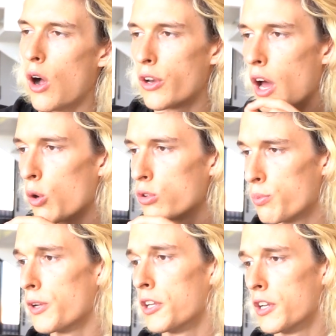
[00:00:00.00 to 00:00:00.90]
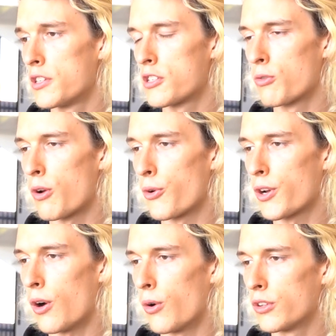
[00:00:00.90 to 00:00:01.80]
on how to build an Instagram
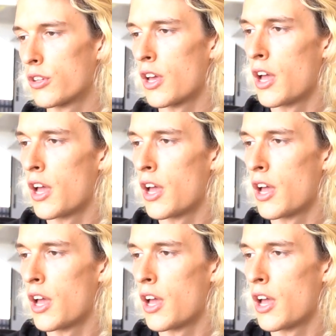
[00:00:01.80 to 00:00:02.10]
account.